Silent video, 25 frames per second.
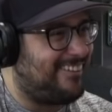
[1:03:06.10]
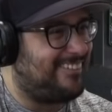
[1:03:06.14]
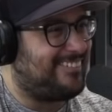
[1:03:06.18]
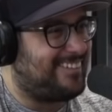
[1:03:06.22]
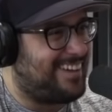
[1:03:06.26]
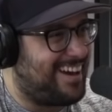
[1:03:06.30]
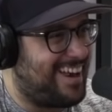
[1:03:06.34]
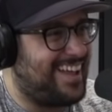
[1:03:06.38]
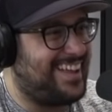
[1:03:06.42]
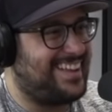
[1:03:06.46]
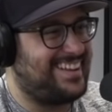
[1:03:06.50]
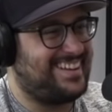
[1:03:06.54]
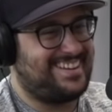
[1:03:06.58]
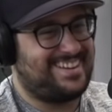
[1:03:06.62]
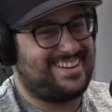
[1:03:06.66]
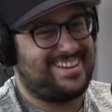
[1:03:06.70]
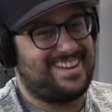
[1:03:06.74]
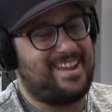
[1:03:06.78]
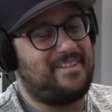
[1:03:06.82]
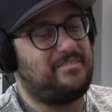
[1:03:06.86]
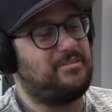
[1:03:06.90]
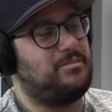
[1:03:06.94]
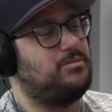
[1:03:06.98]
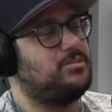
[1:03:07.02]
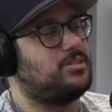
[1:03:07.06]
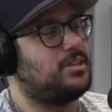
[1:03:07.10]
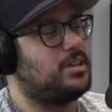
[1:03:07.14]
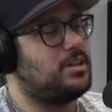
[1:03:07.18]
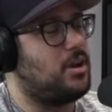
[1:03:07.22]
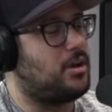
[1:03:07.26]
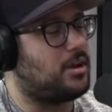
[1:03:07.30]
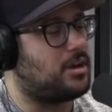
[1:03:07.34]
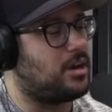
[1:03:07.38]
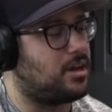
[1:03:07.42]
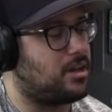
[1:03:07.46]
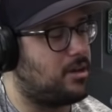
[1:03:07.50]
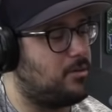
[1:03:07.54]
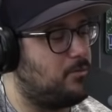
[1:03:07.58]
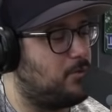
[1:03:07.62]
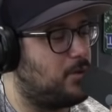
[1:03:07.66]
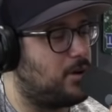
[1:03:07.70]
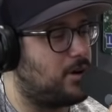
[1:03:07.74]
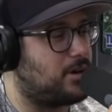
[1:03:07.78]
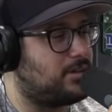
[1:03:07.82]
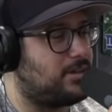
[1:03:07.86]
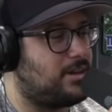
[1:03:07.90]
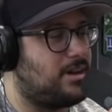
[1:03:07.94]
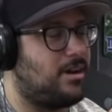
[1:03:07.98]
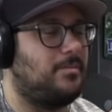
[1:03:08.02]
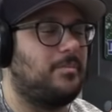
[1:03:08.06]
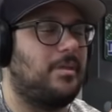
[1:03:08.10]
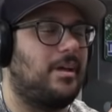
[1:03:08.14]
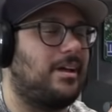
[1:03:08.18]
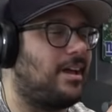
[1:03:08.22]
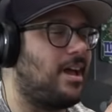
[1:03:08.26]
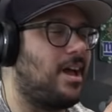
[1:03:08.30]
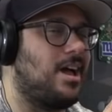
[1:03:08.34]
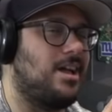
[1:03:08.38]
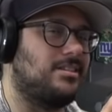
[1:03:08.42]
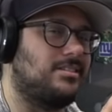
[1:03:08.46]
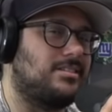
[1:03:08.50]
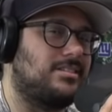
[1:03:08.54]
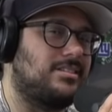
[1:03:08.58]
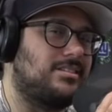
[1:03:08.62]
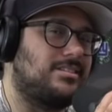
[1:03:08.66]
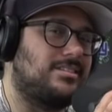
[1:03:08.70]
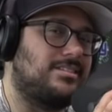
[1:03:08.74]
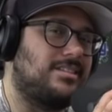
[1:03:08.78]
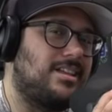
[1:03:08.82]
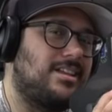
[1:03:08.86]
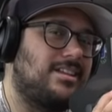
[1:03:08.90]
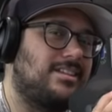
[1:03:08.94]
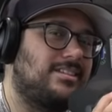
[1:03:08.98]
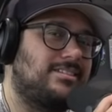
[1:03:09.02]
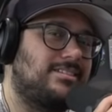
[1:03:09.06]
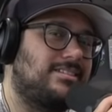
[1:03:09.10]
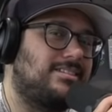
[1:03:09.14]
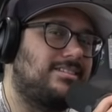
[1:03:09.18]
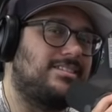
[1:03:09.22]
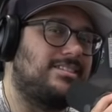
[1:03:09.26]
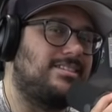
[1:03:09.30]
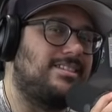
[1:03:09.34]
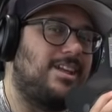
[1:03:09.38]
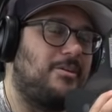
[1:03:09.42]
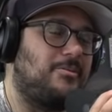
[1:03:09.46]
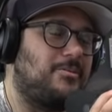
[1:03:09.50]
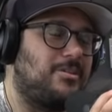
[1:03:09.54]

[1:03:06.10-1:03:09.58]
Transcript: right? Everyone's like, yo, can I come work there? I'm like, guys, it's not, it's not